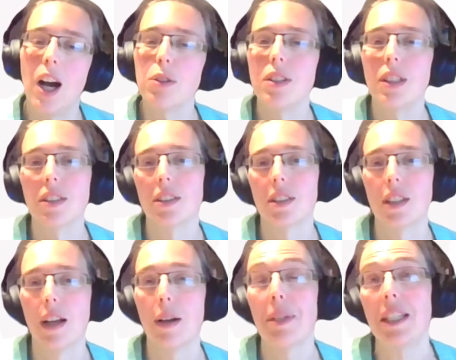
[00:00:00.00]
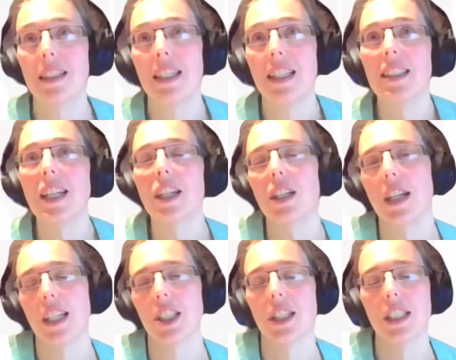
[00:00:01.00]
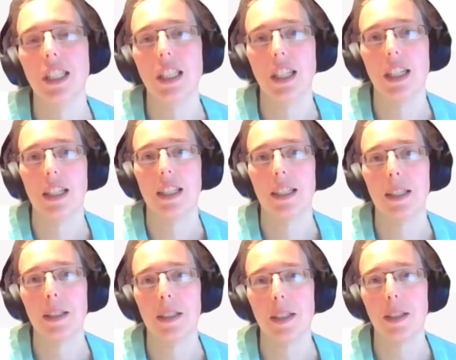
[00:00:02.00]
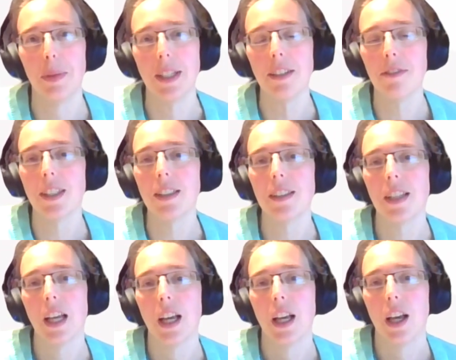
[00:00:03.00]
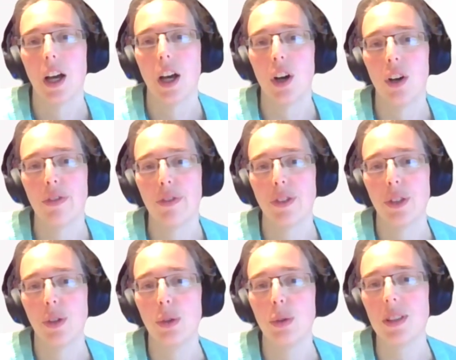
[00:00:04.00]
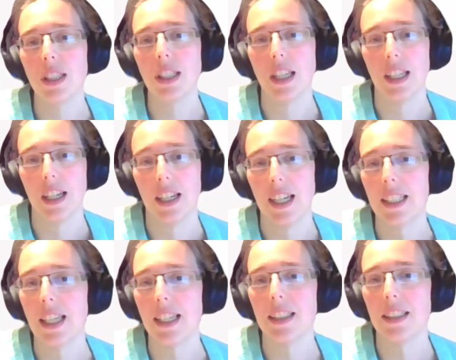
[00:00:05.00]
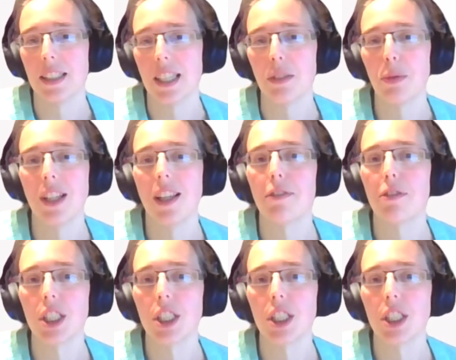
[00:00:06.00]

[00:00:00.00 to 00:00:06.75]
how does, is there actually a benefit of using AI? Can we